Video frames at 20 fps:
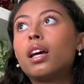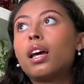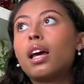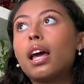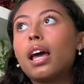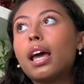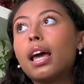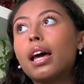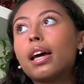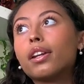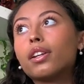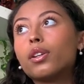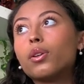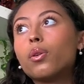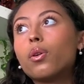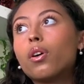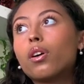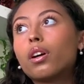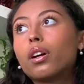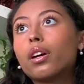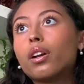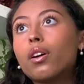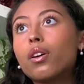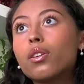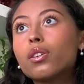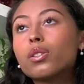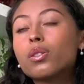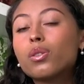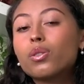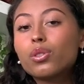And you can
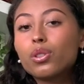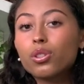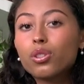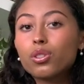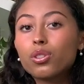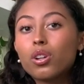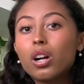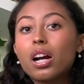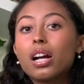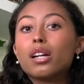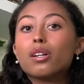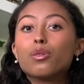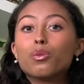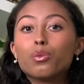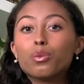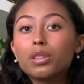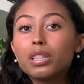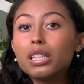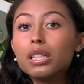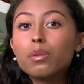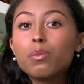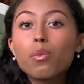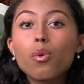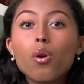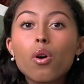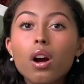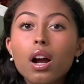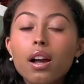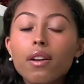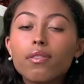also just try and read
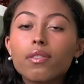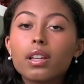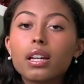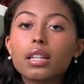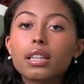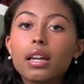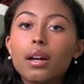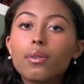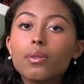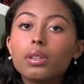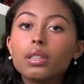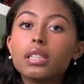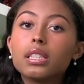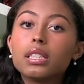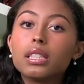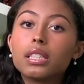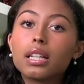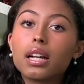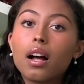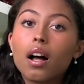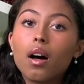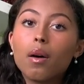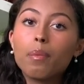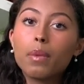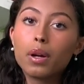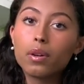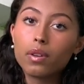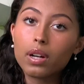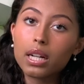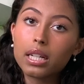more. I feel like that really did help my
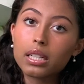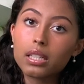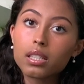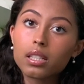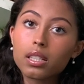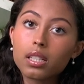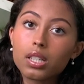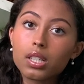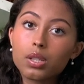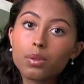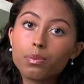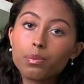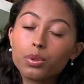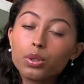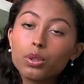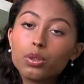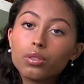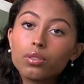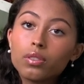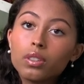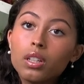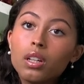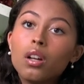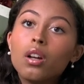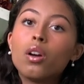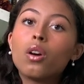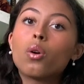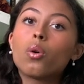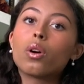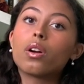writing skills improve.
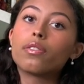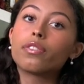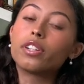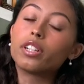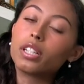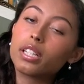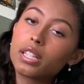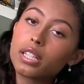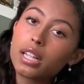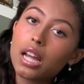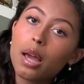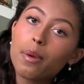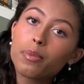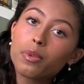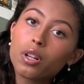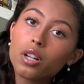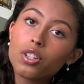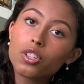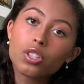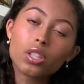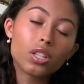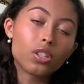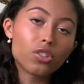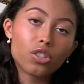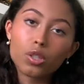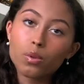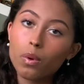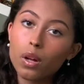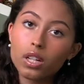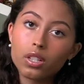Or if you're in a time crunch, then just
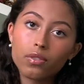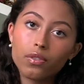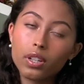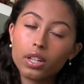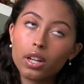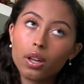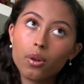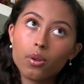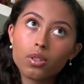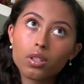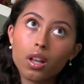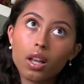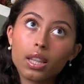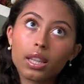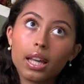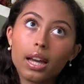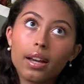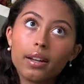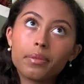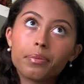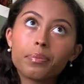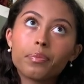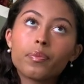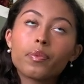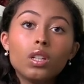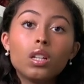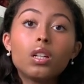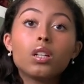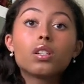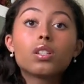watch videos on that.
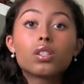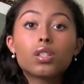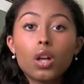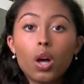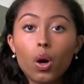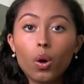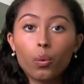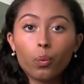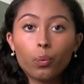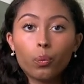So